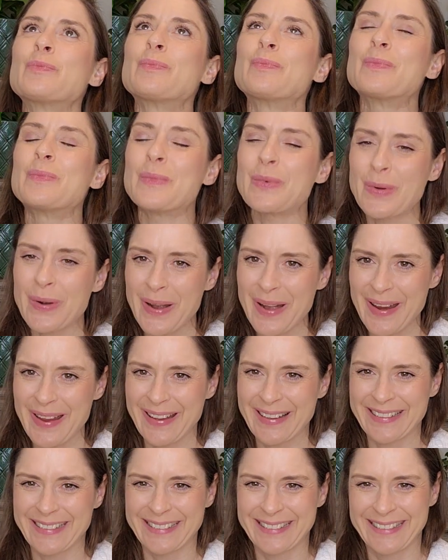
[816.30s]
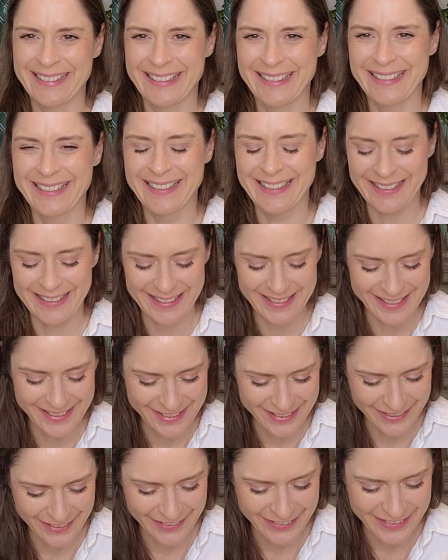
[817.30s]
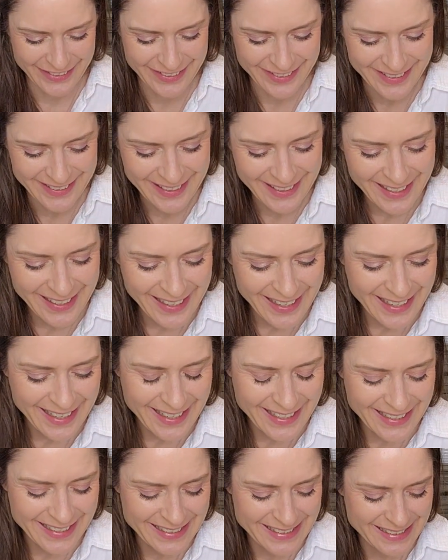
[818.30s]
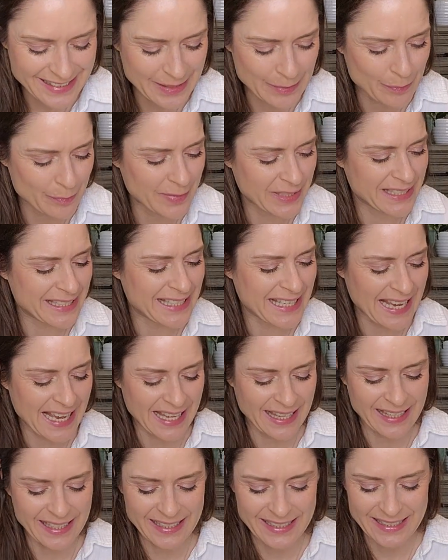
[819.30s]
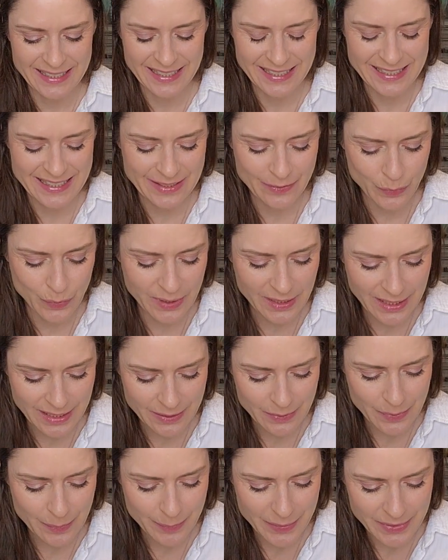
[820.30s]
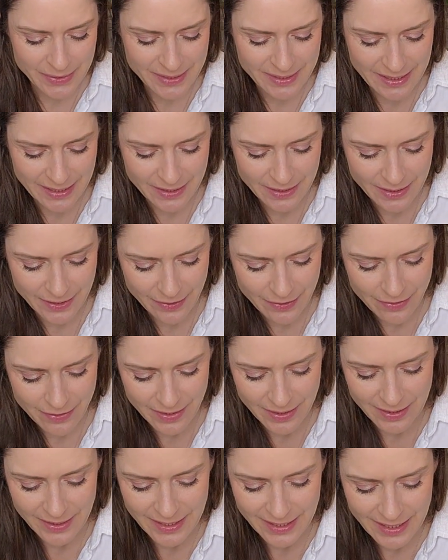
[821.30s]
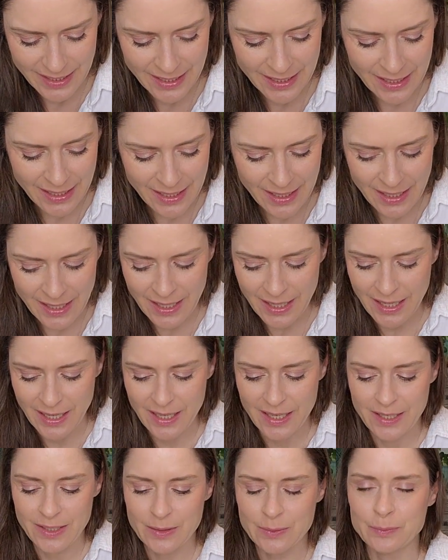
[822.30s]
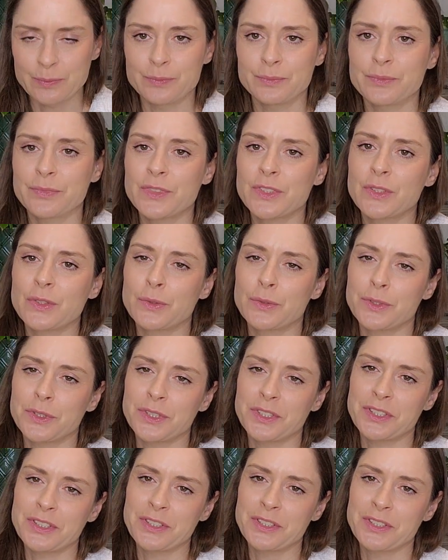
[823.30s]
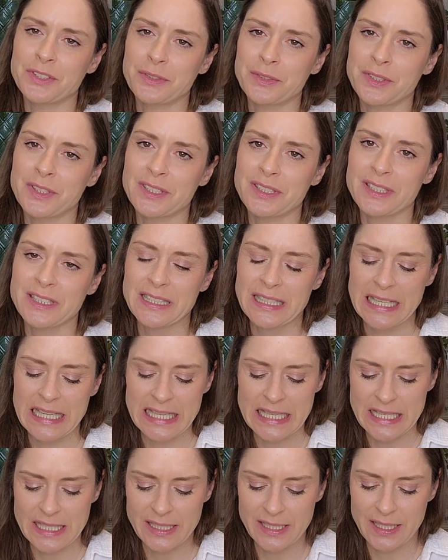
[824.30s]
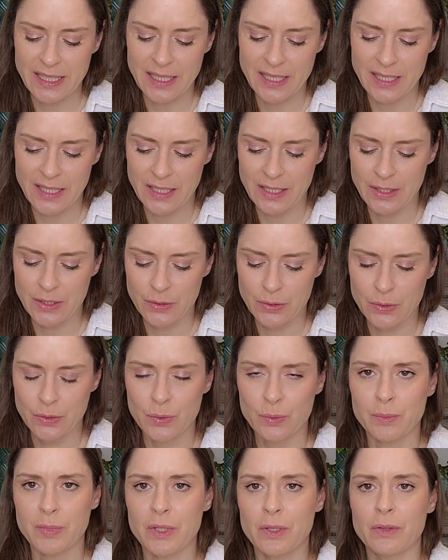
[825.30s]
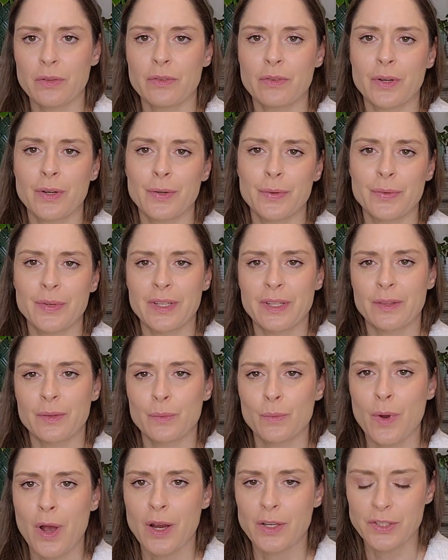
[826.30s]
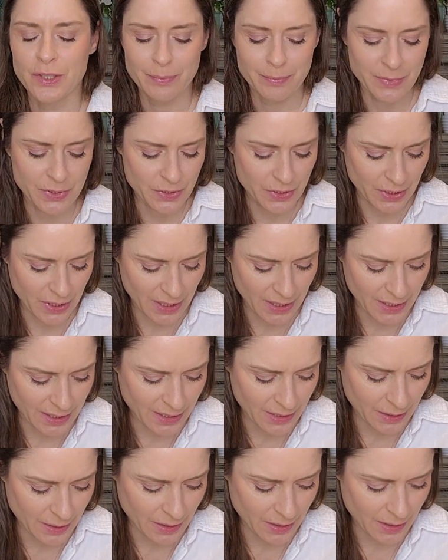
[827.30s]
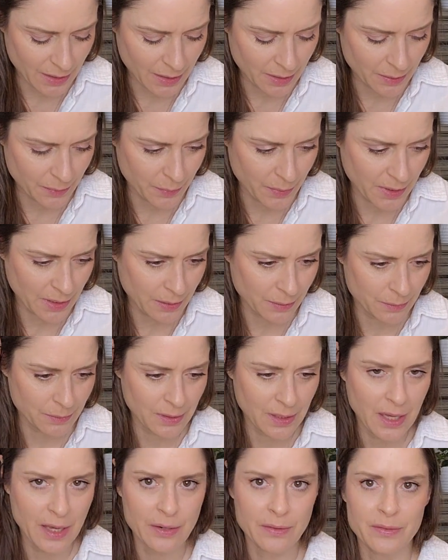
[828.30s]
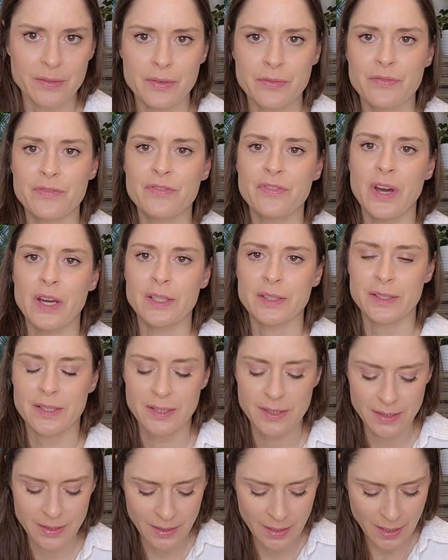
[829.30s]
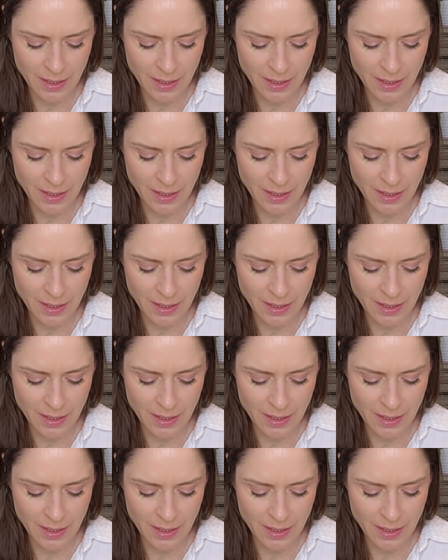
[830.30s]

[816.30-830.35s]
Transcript: brand yarn. It is the mandala. It is 100% acrylic. So just so it's easy to be thrown in the washing machine without a lot of a fuss.